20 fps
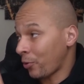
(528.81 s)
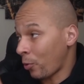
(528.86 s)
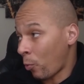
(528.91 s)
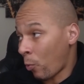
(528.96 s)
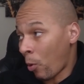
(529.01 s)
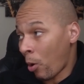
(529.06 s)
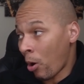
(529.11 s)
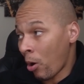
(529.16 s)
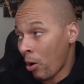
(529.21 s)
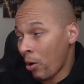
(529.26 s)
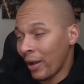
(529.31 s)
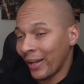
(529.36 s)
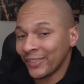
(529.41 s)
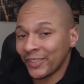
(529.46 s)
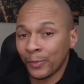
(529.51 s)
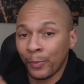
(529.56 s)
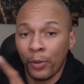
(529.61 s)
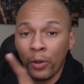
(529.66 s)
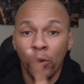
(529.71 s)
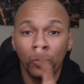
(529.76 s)
wall as
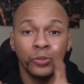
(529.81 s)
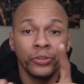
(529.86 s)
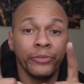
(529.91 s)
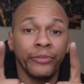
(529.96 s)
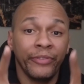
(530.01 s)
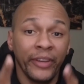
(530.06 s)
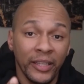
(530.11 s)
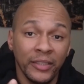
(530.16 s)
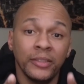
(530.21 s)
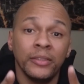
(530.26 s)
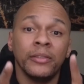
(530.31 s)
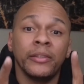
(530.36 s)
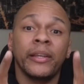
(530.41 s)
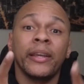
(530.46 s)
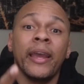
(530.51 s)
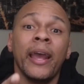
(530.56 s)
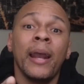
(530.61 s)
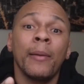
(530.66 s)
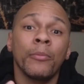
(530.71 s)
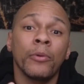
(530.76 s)
opposed to facing the
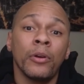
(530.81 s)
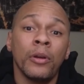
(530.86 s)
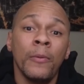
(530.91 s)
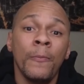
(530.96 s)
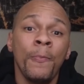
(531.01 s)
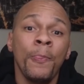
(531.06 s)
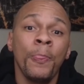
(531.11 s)
camera.